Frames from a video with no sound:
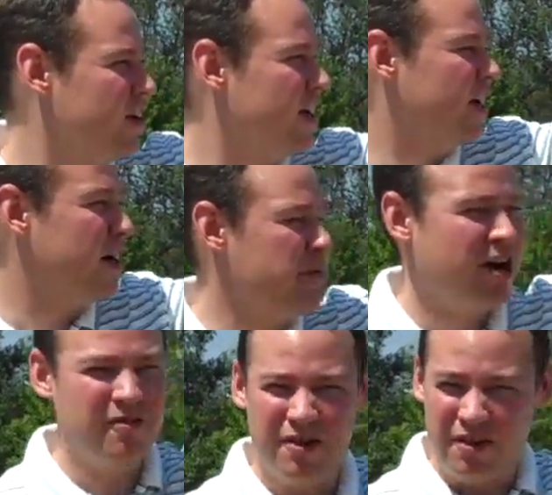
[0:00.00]
you're gonna come
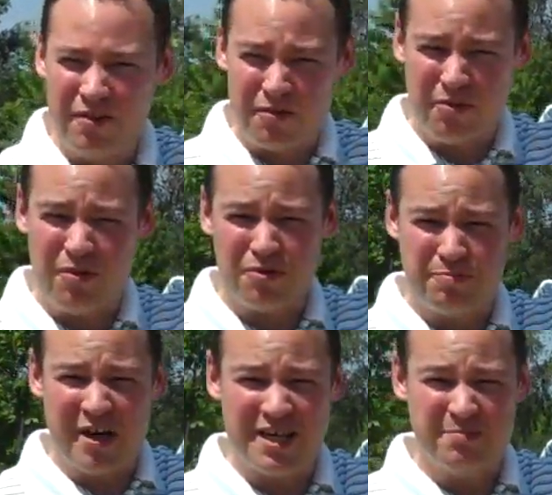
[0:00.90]
out through
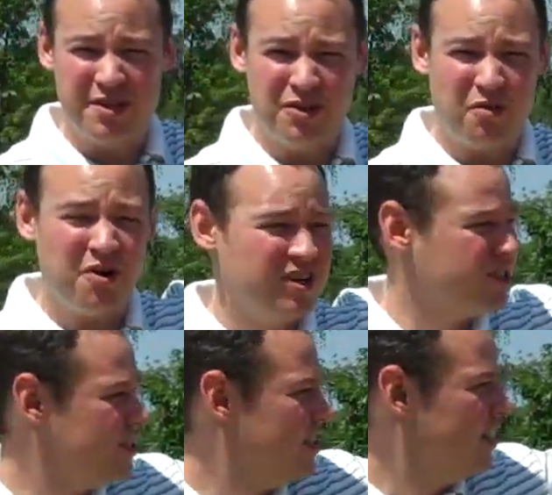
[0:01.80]
those basement
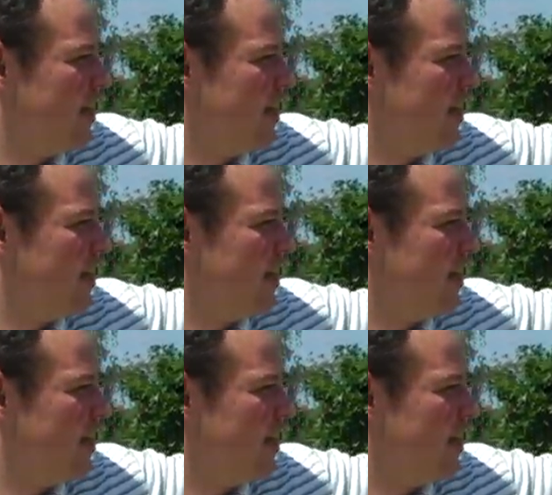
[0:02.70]
doors,